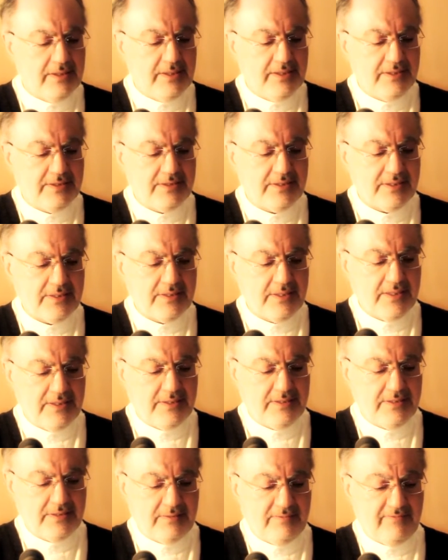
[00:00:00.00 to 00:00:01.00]
is
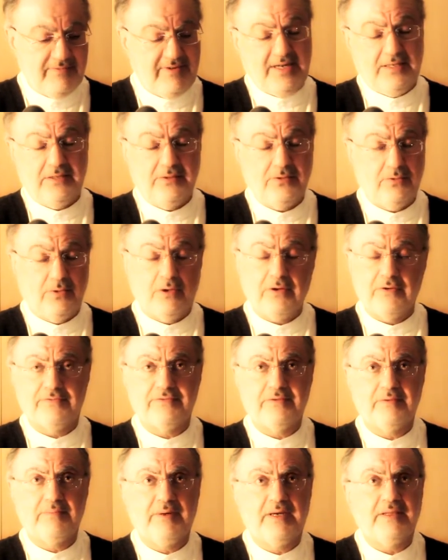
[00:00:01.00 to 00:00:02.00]
in fact
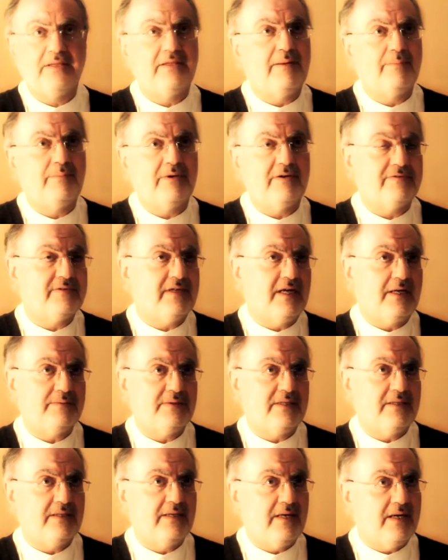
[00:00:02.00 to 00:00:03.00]
dwarfed by the number of
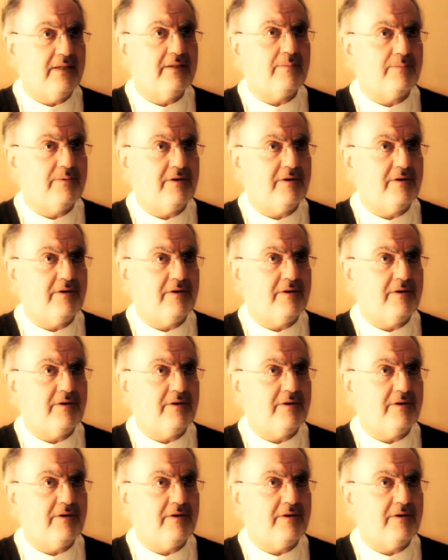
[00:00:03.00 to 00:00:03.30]
times that the other